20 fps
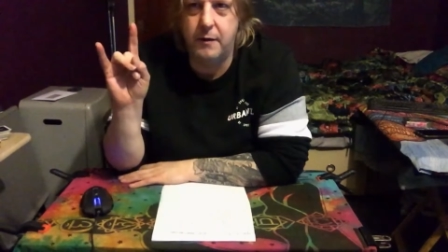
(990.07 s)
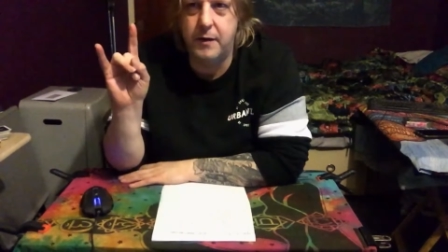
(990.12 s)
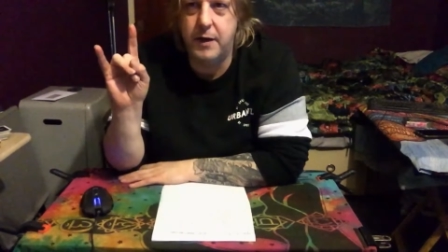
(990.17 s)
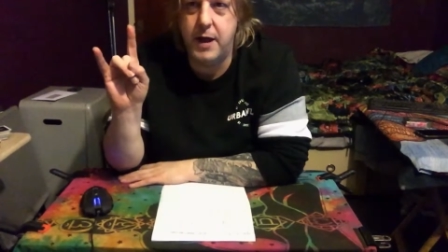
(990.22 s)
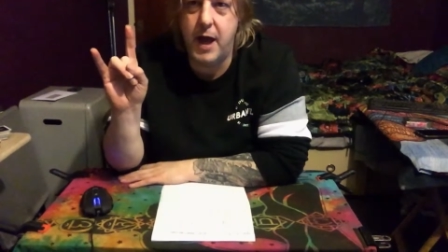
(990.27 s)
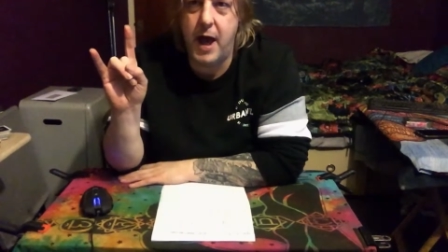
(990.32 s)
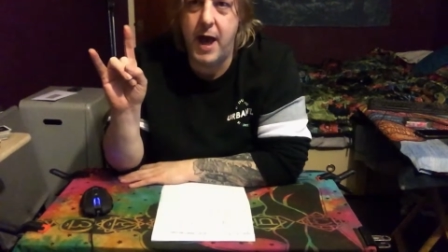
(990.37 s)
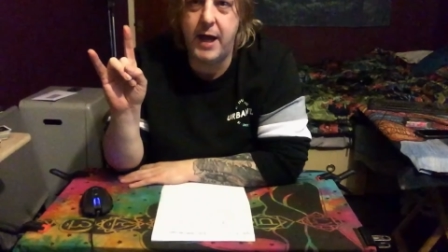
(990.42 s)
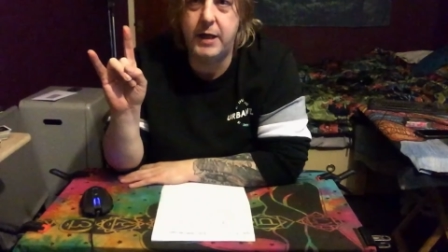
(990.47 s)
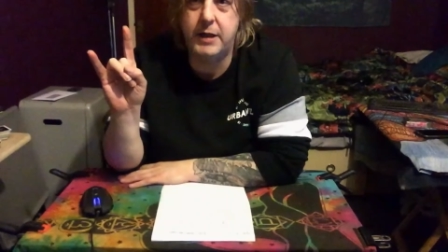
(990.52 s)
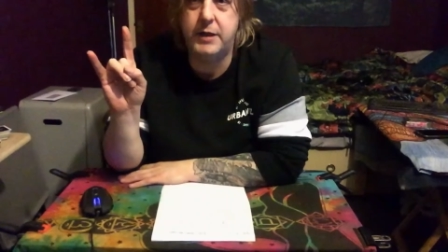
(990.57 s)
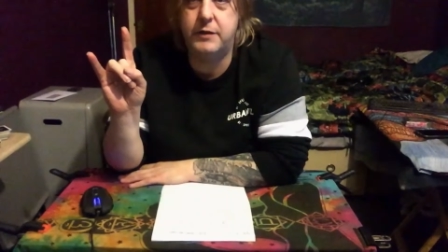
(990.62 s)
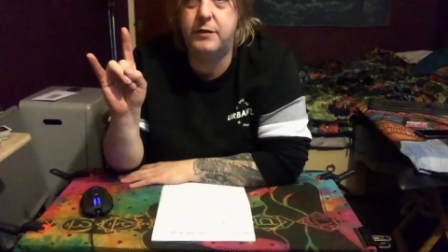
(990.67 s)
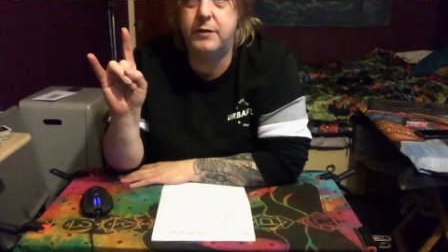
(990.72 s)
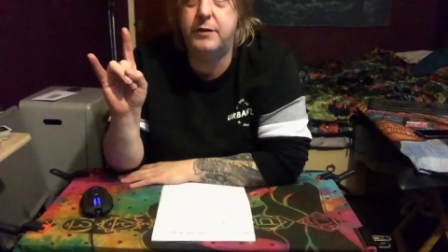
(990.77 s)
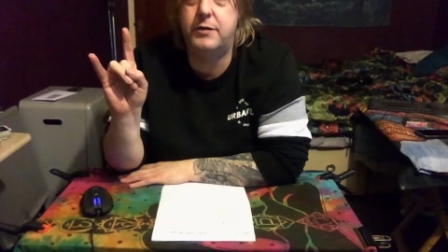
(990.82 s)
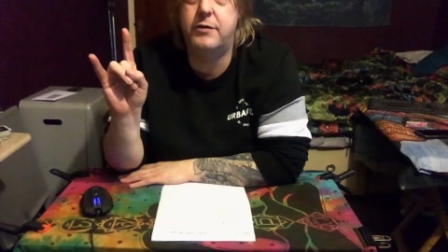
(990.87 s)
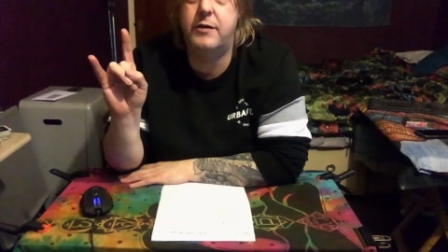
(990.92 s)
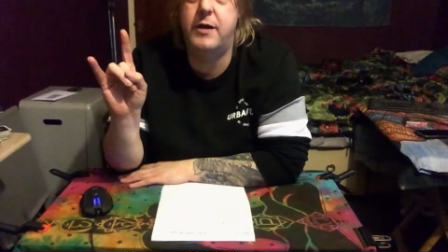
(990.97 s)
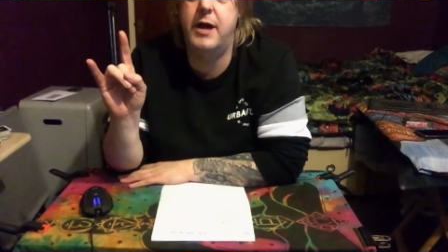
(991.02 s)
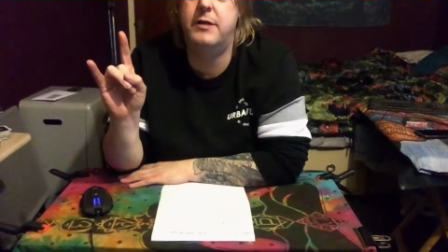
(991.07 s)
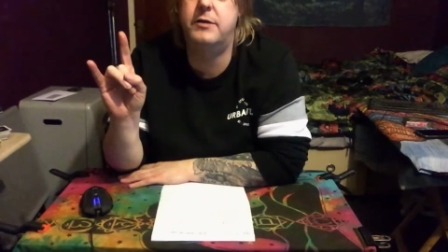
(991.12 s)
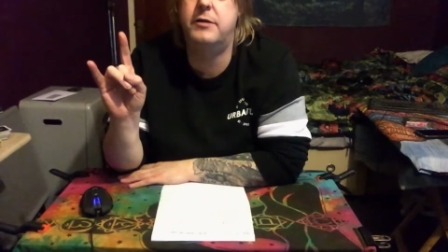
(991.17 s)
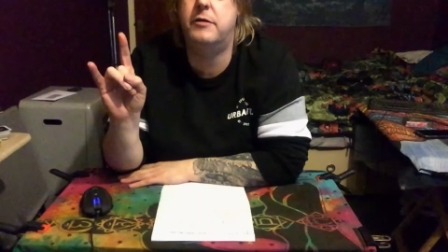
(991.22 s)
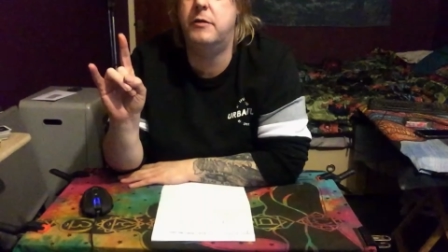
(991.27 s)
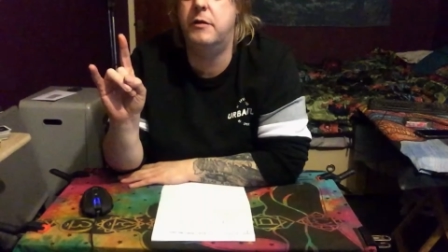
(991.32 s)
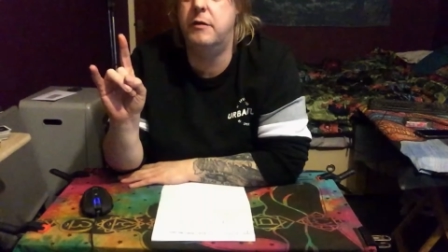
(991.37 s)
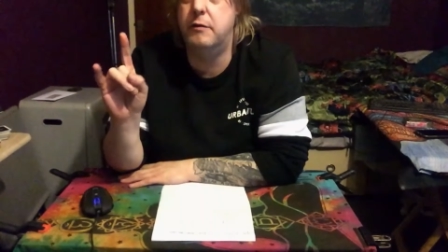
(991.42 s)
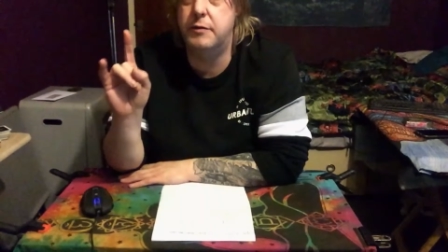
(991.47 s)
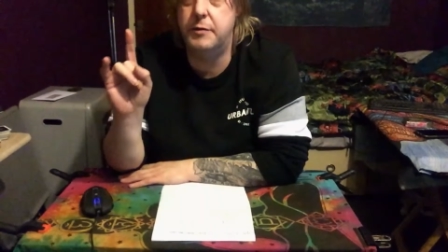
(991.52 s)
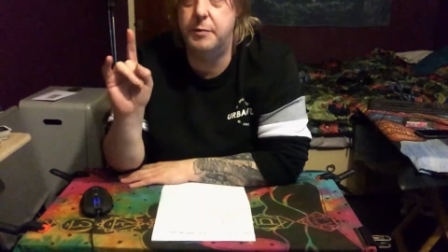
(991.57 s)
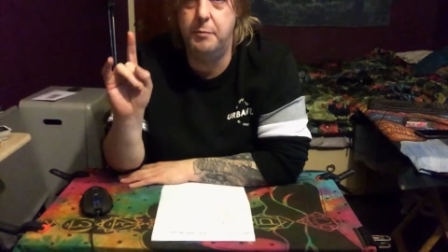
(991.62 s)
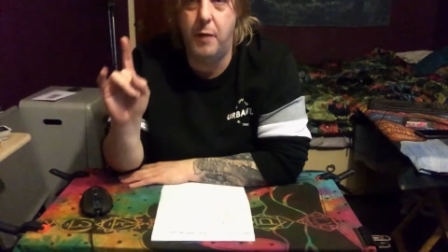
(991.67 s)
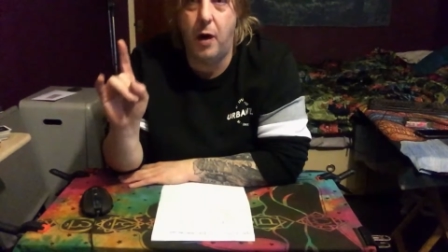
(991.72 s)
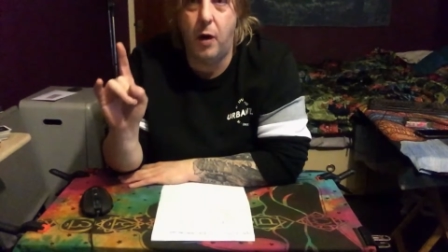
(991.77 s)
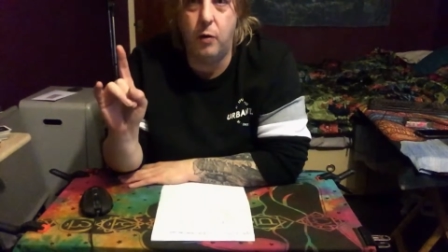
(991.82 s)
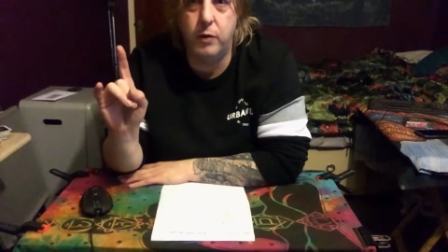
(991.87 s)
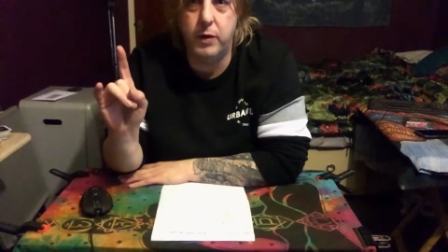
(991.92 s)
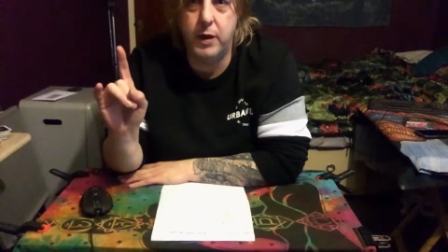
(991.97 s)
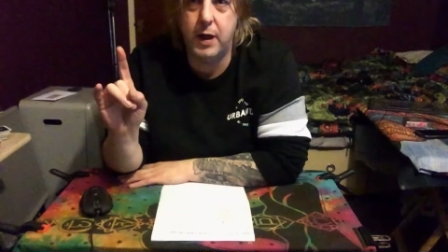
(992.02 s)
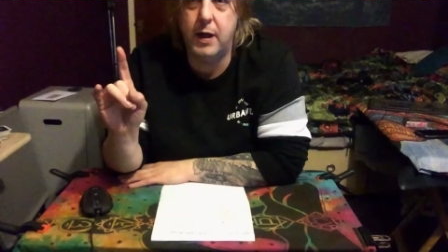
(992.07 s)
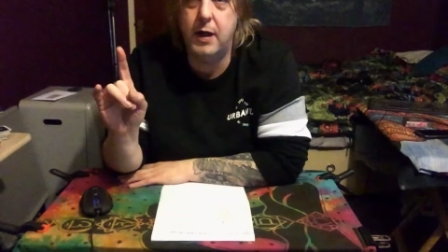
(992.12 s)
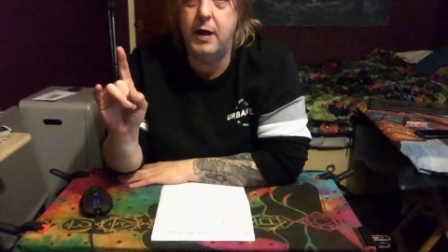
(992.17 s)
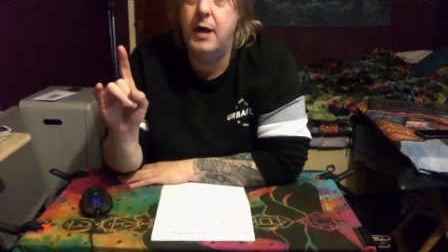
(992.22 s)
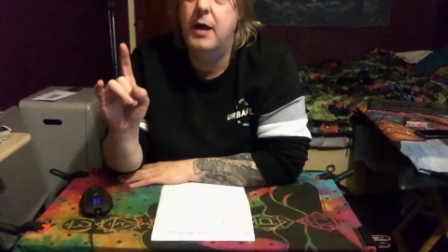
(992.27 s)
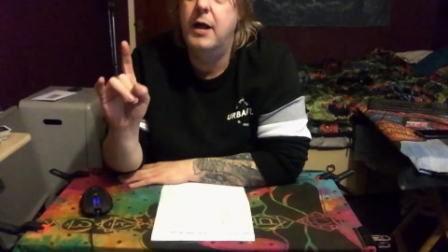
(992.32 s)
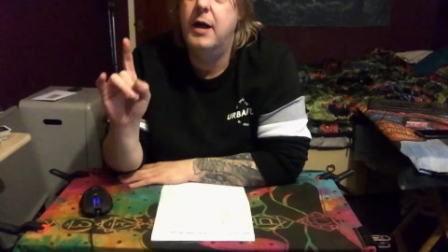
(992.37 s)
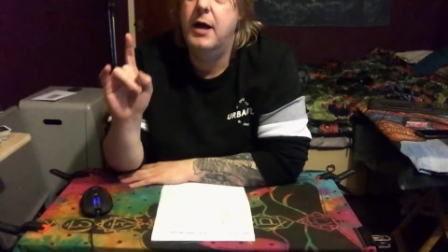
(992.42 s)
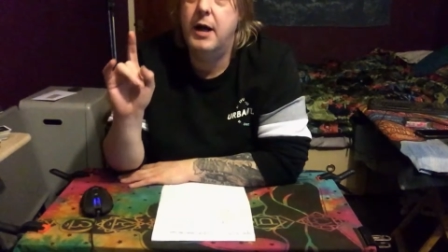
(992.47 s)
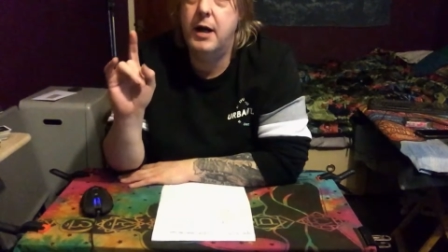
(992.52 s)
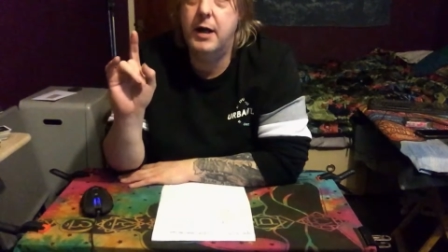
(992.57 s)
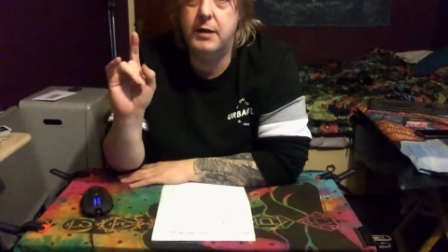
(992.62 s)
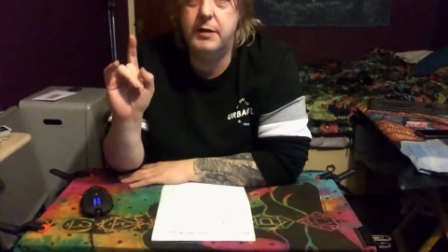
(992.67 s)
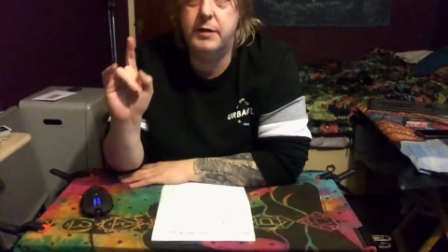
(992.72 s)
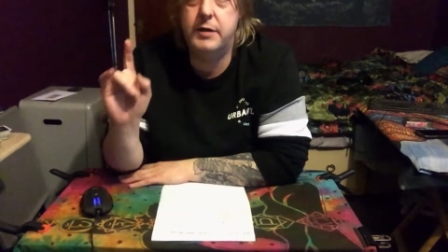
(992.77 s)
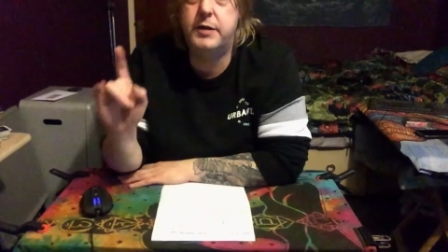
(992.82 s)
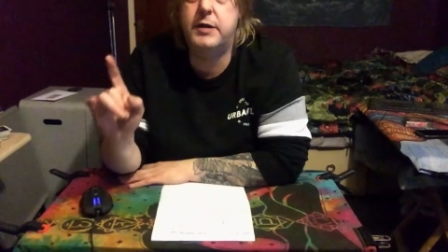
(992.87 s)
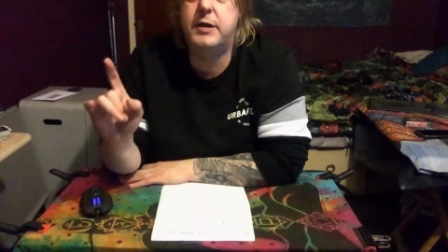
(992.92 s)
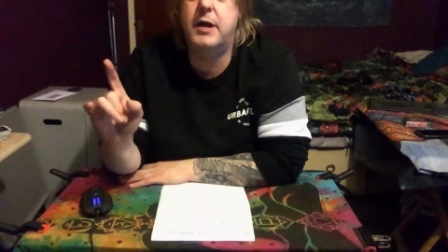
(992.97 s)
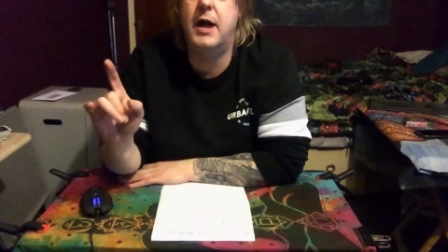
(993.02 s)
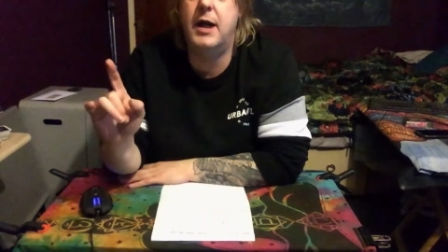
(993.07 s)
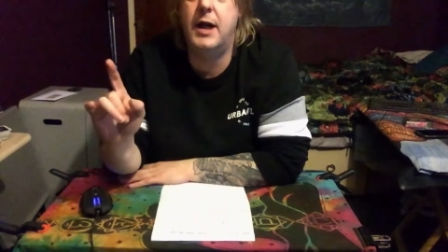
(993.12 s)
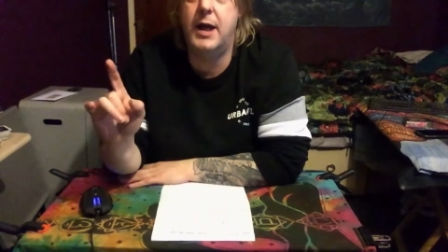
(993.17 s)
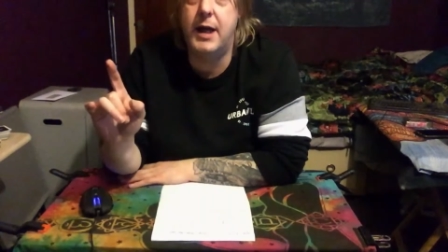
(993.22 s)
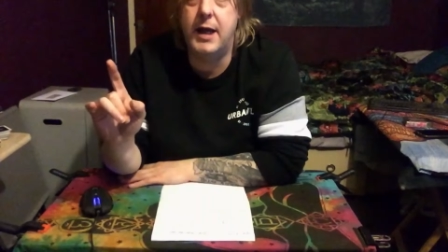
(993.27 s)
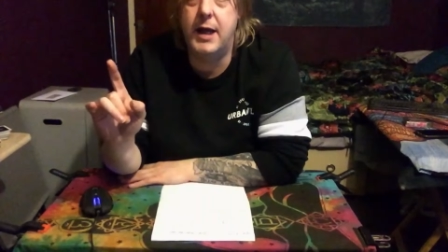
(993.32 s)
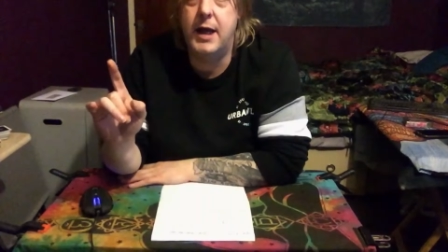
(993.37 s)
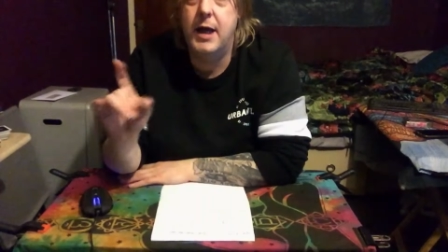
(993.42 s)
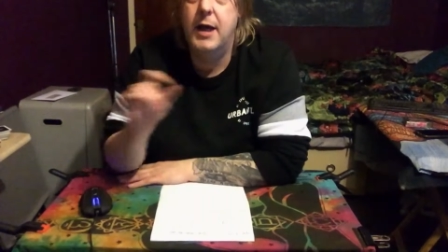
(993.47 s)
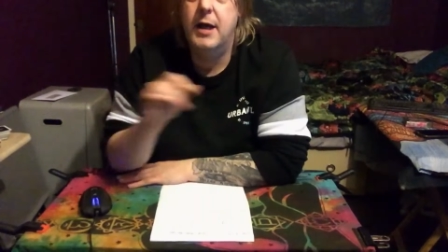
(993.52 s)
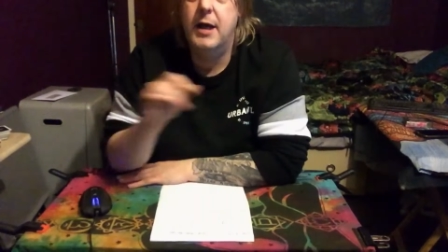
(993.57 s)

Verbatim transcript: the extraterrestrials, Mulder and Scully.